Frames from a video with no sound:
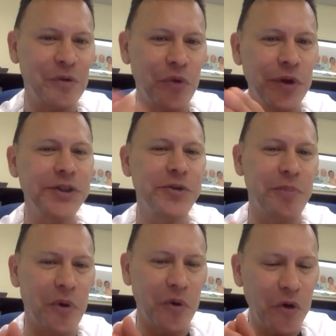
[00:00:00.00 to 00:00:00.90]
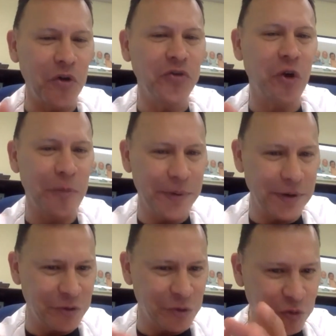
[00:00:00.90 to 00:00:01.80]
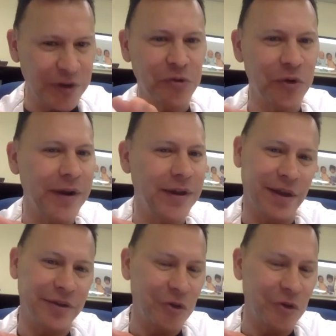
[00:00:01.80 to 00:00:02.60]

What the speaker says: rigid bronchoscopic through the trachea.